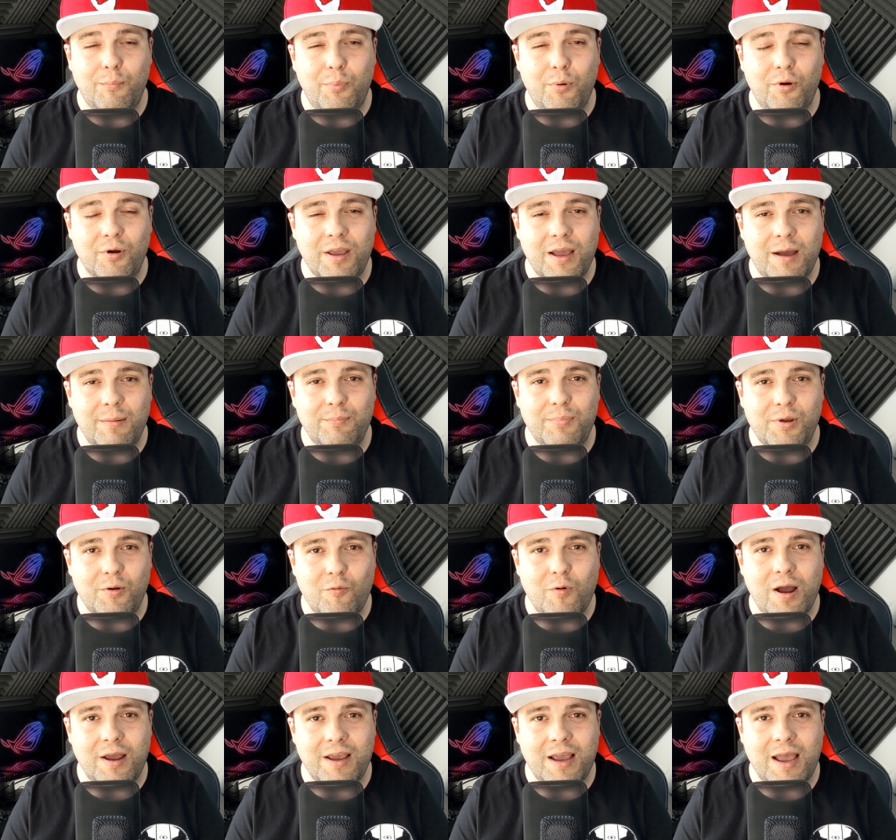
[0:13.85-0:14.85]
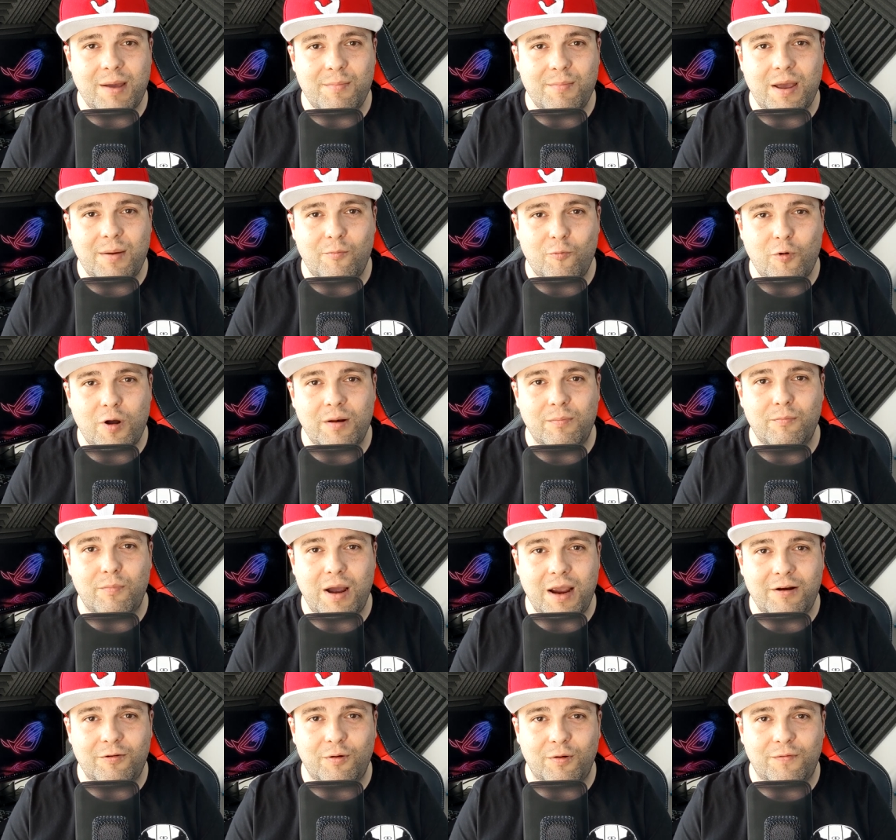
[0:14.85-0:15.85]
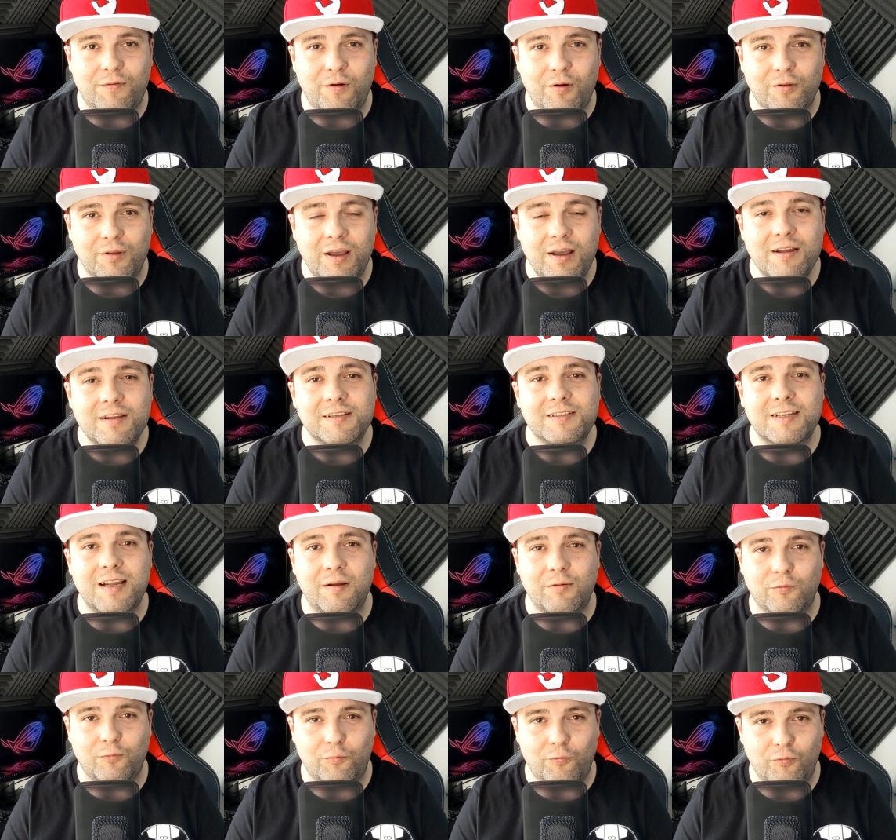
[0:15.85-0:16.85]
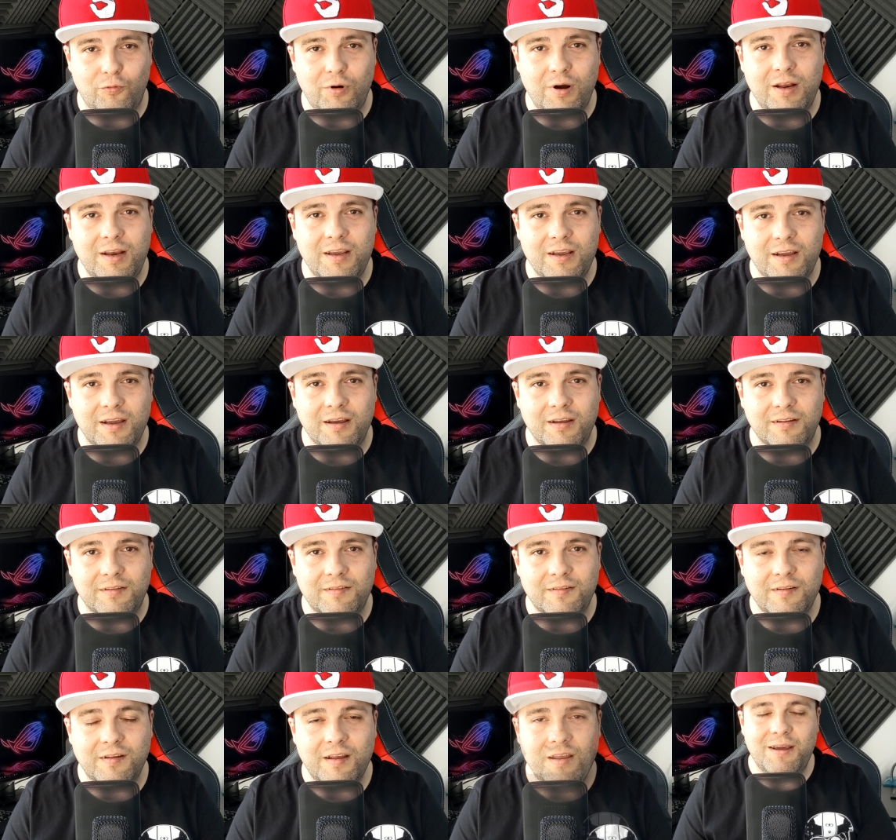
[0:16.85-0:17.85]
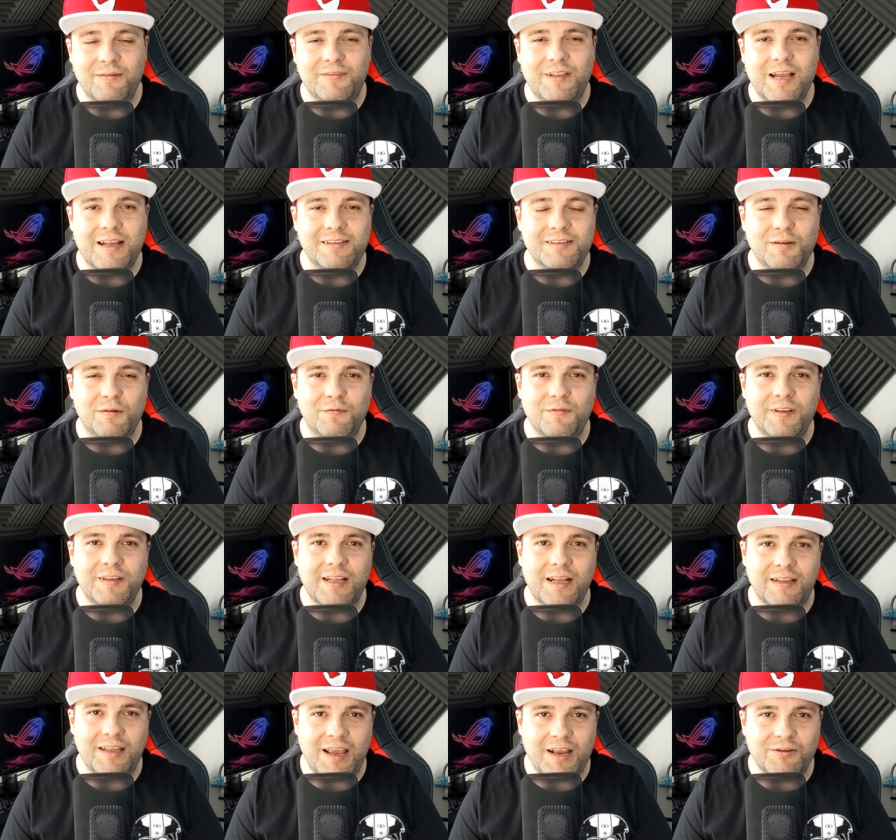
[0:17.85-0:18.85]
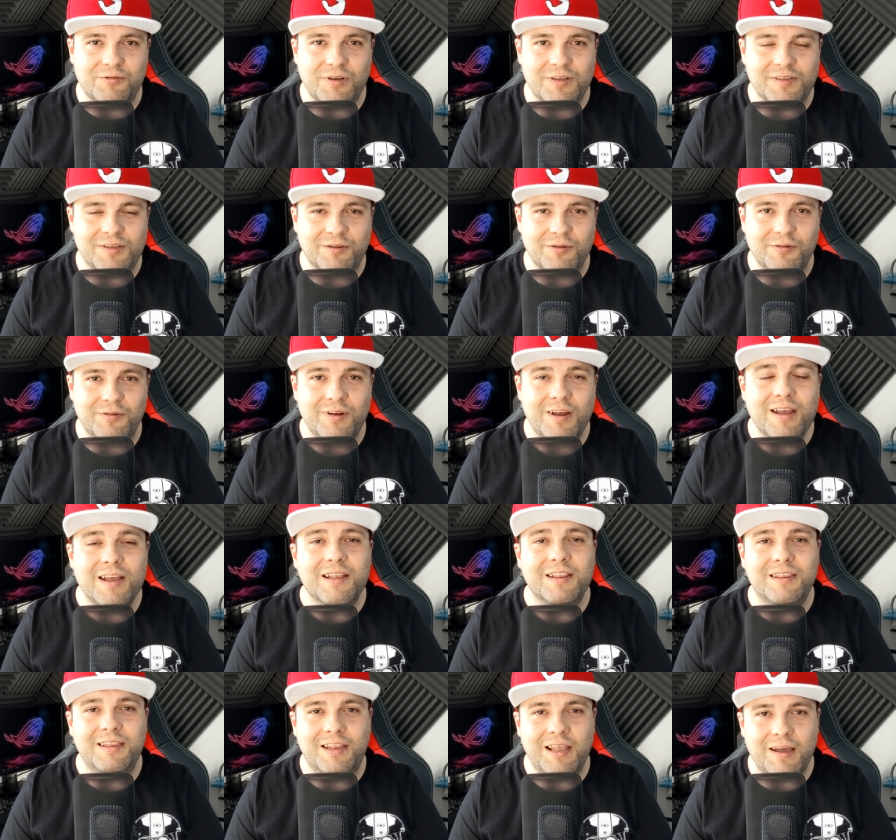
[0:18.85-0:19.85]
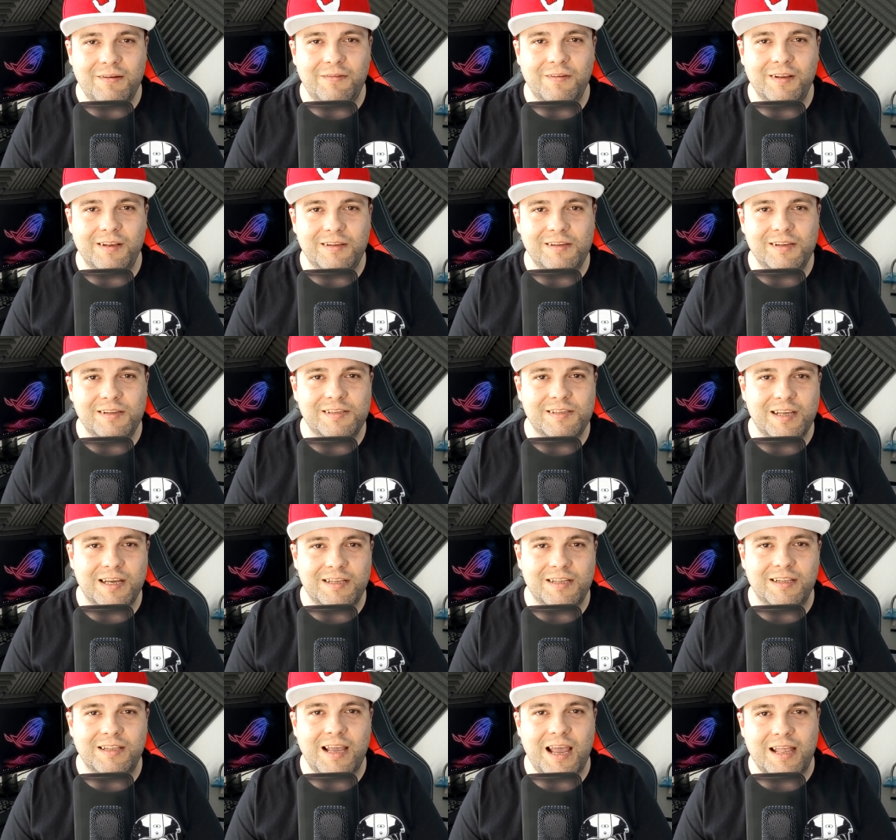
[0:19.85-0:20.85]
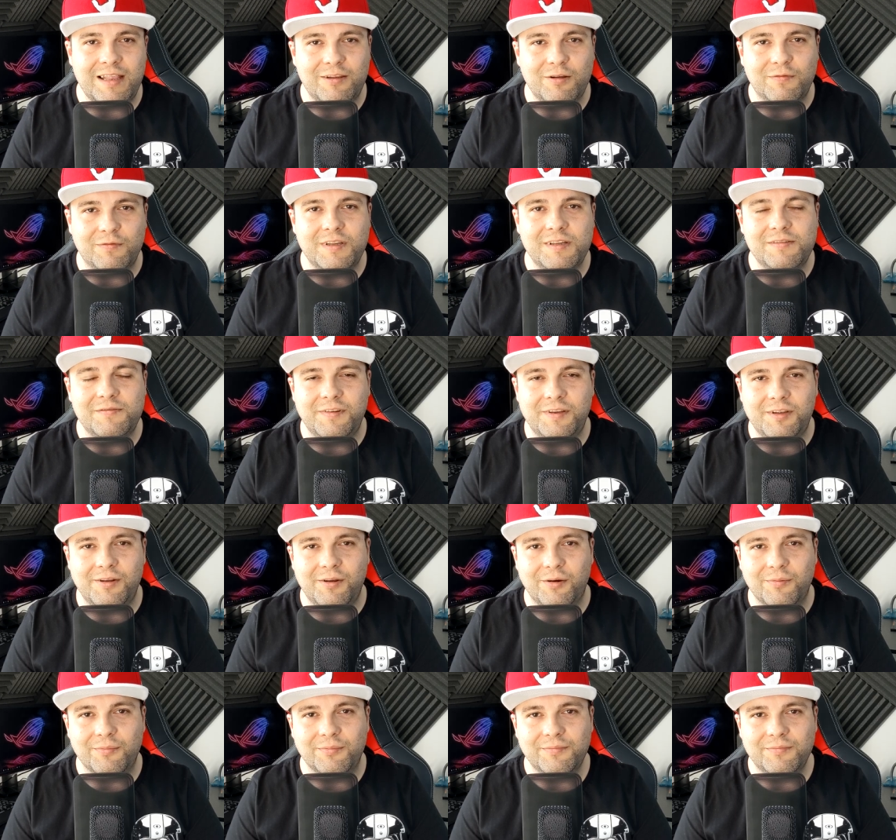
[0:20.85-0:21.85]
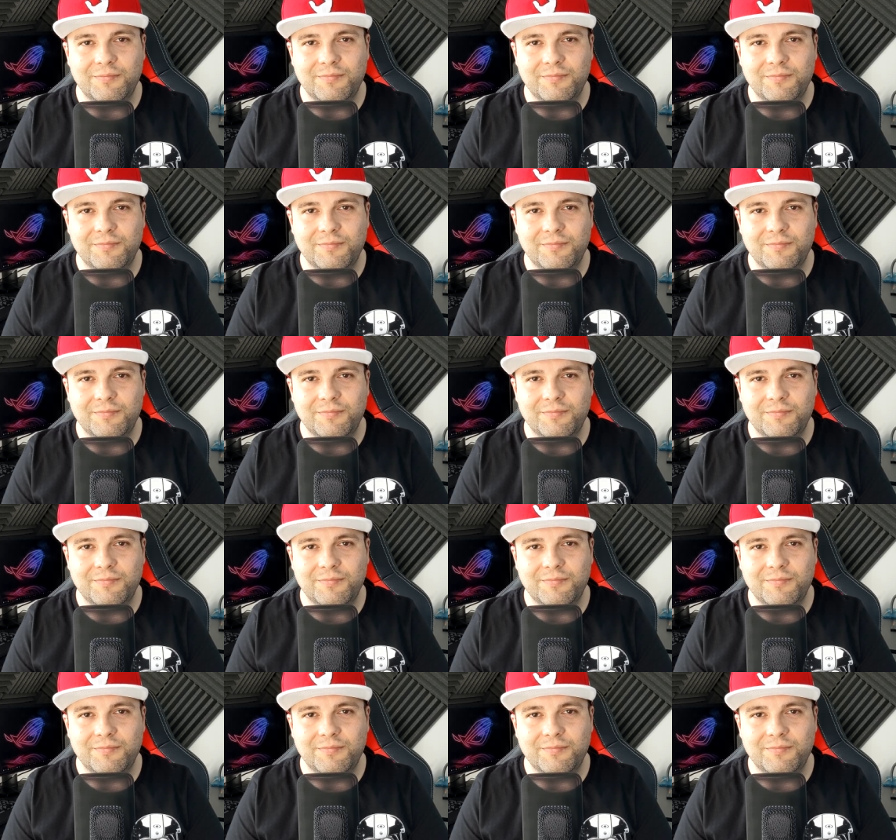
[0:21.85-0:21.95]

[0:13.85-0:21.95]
Boya BY-MM1 microphone sound really good. If that's something that interests you, definitely stick to the end of this video.